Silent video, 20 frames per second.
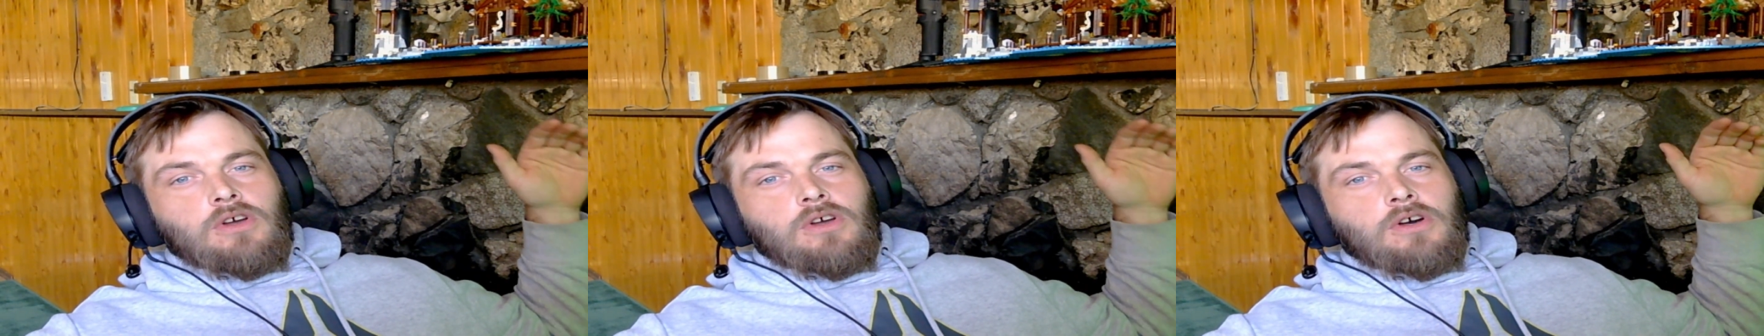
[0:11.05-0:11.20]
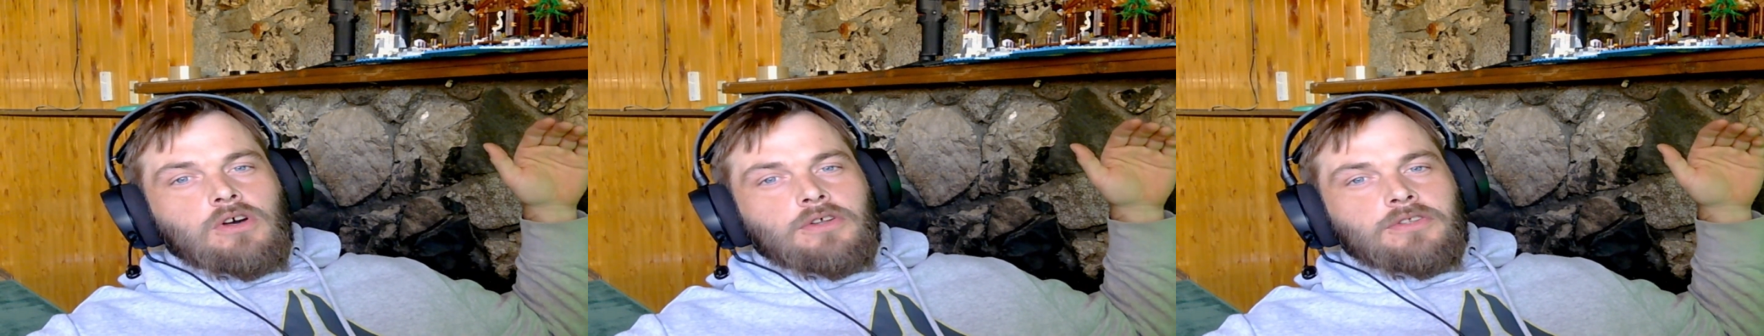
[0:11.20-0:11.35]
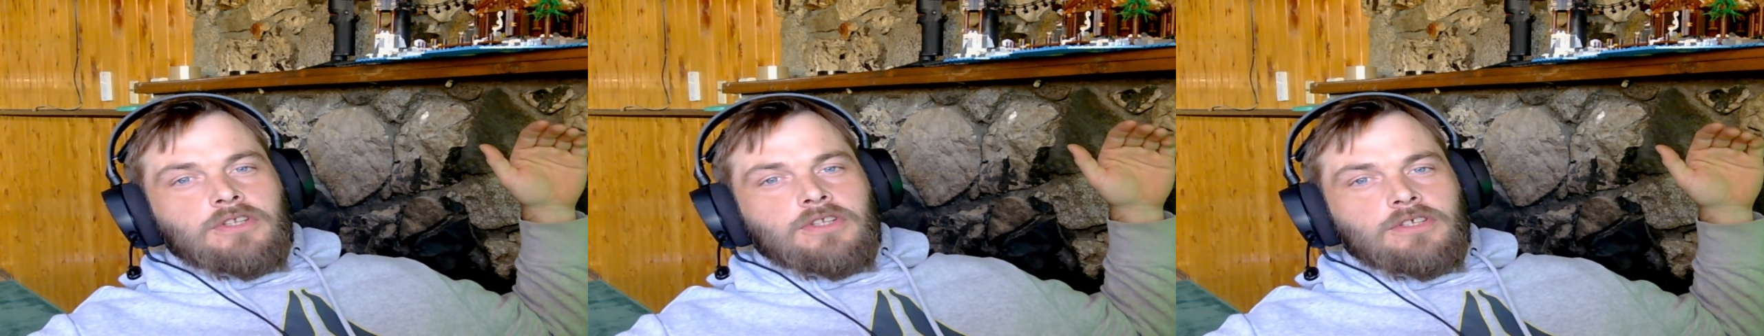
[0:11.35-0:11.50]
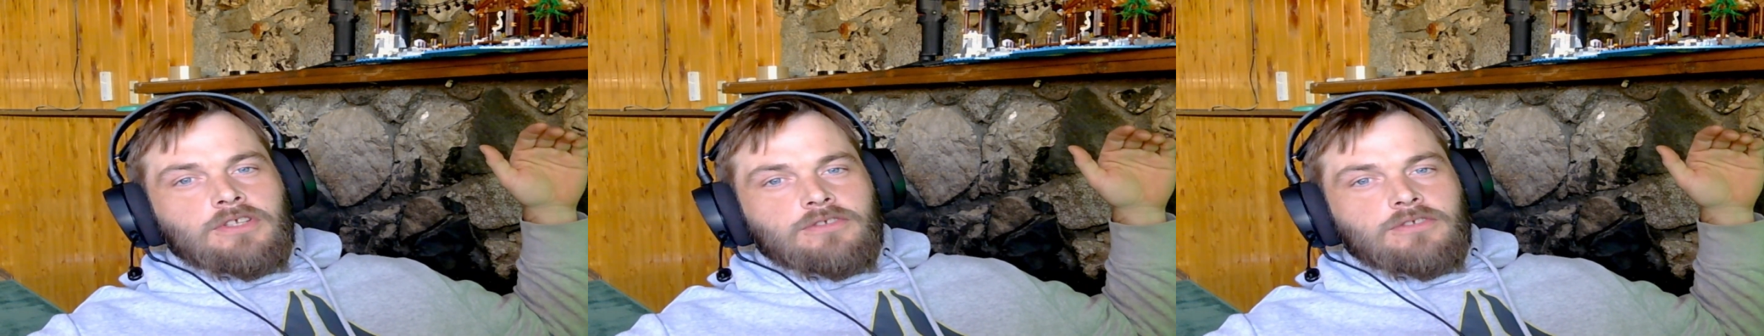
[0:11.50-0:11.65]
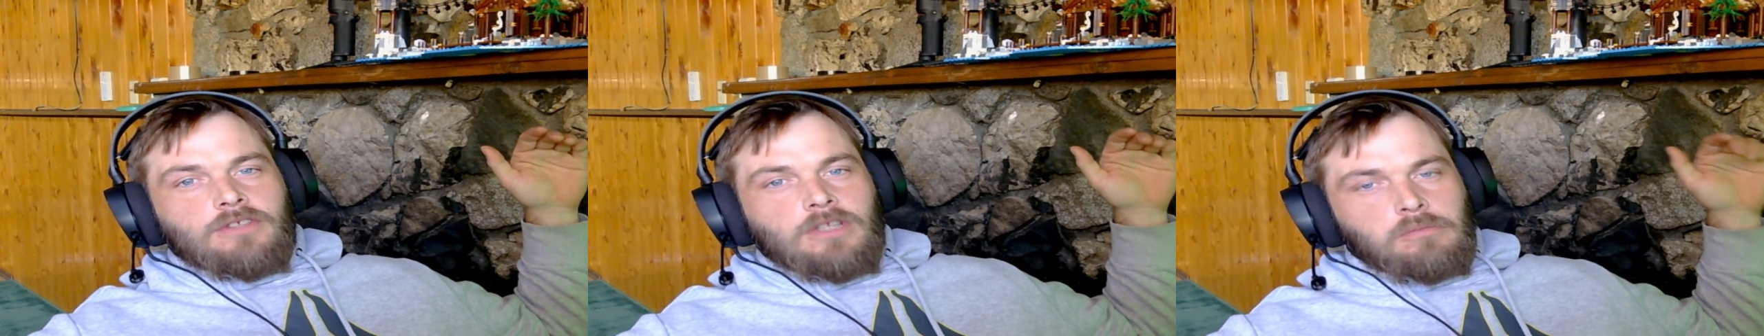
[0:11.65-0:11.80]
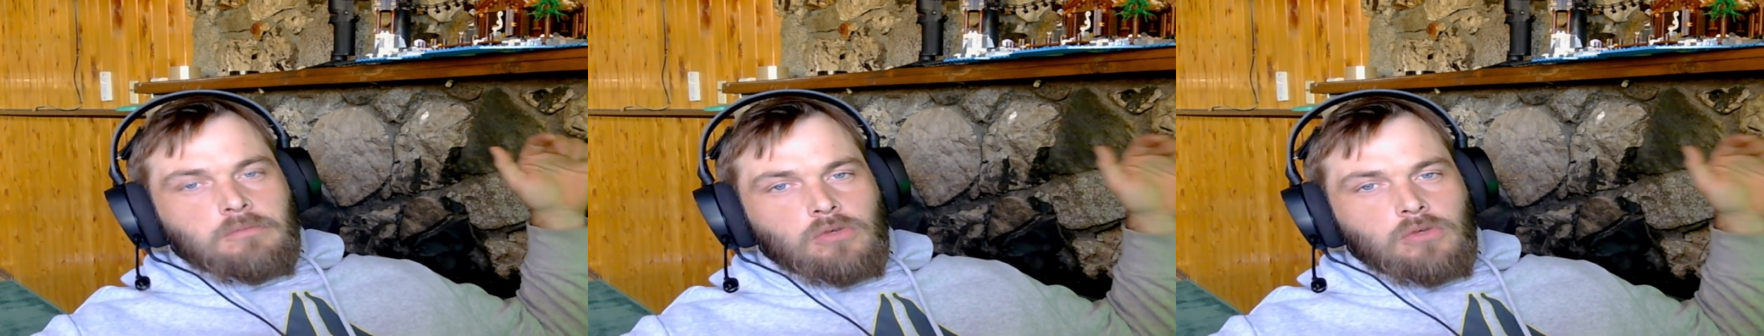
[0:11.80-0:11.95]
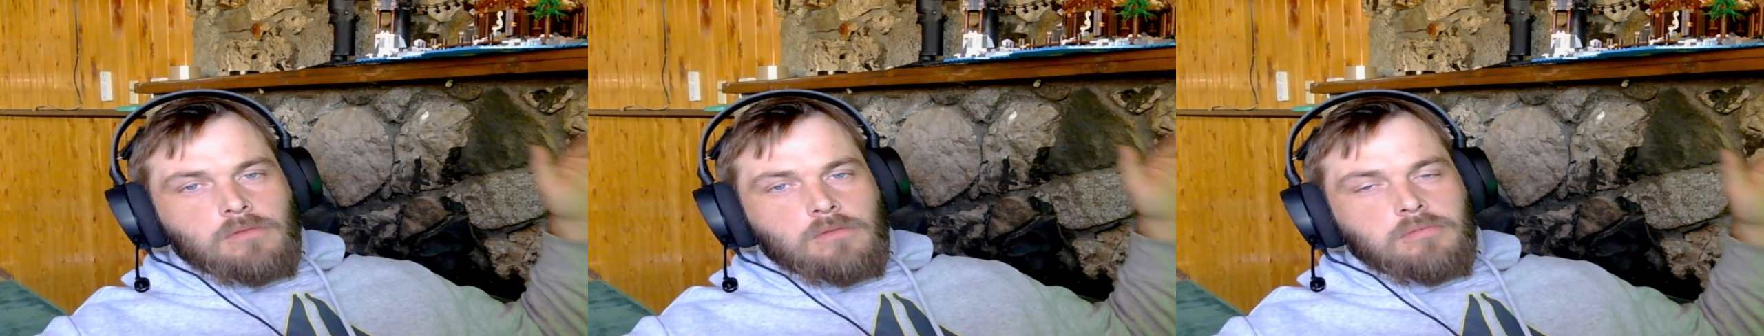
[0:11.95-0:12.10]
on his
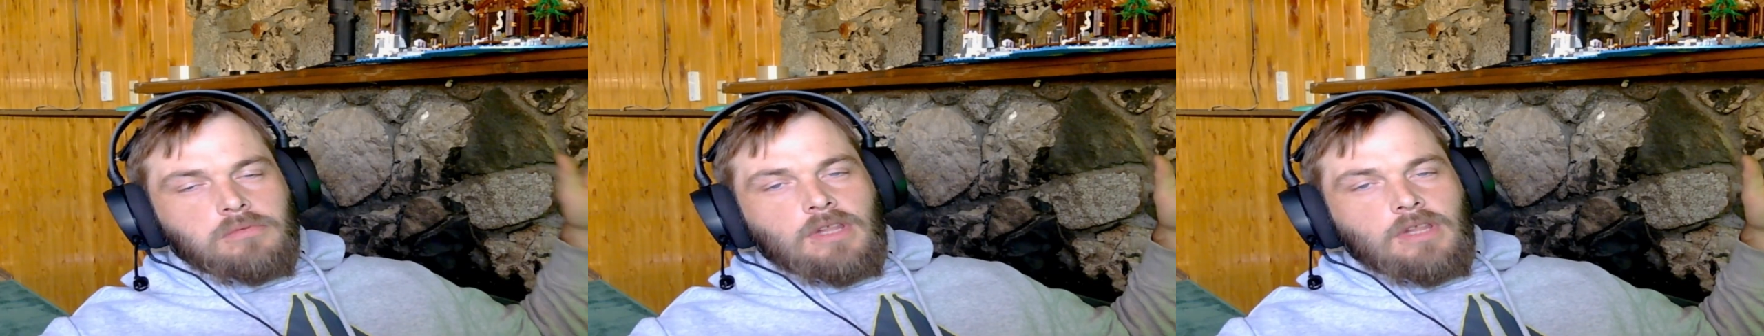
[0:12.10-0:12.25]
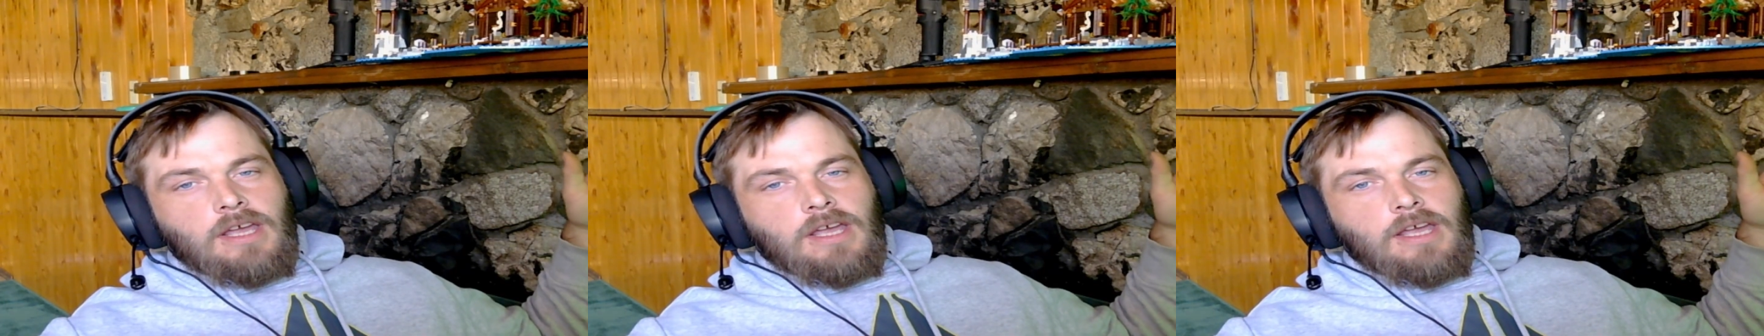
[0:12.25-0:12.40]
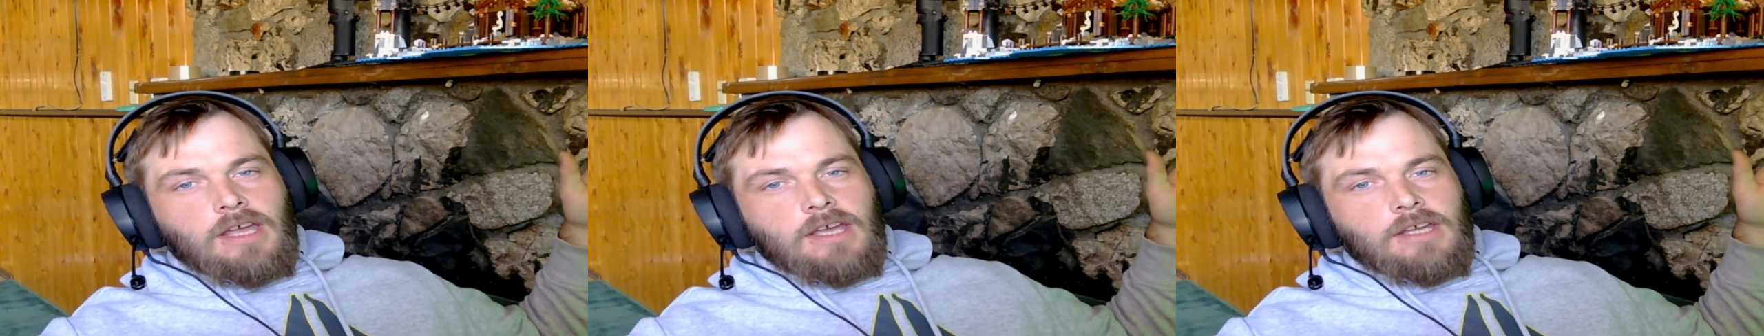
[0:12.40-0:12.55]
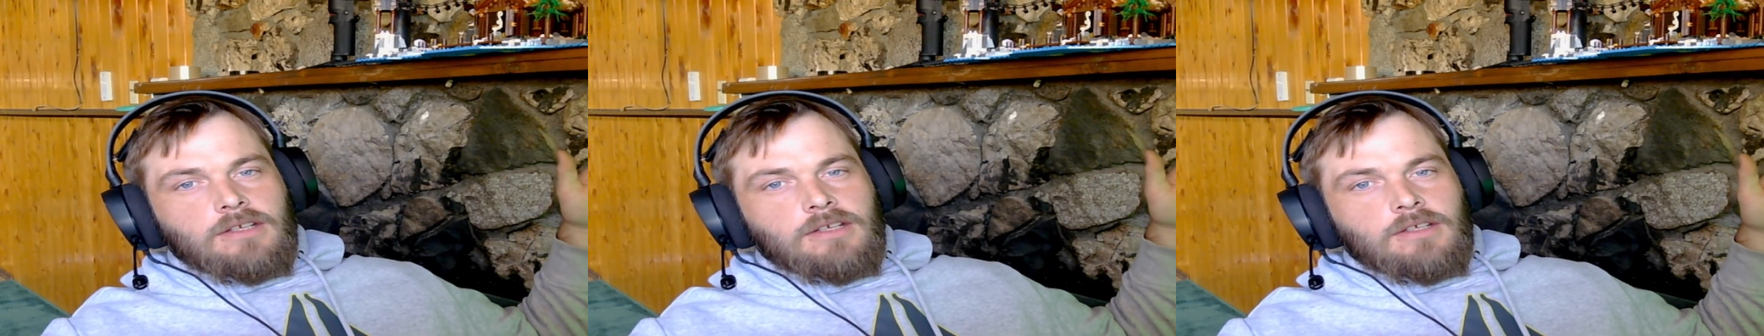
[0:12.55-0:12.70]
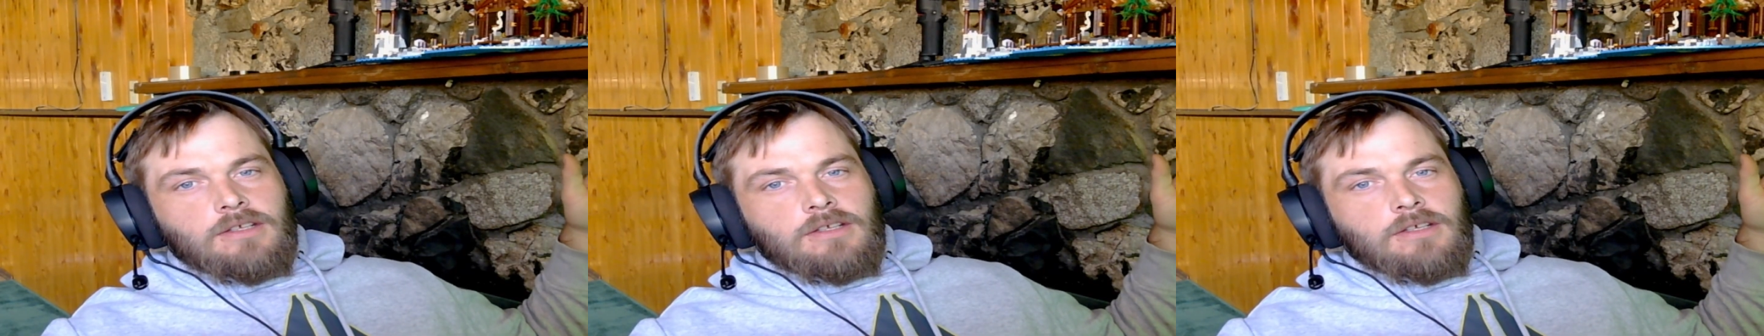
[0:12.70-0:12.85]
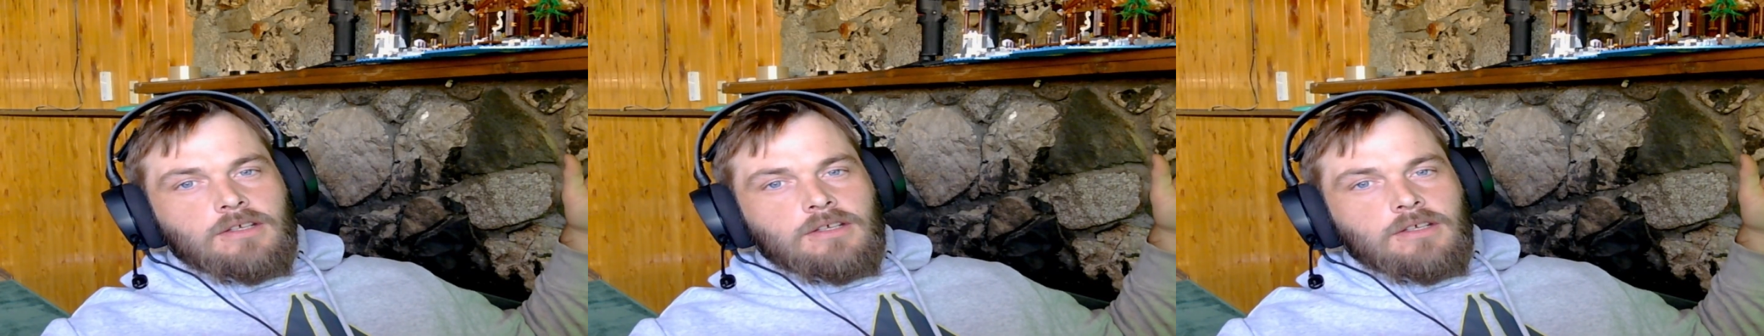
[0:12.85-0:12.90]
Liberal plan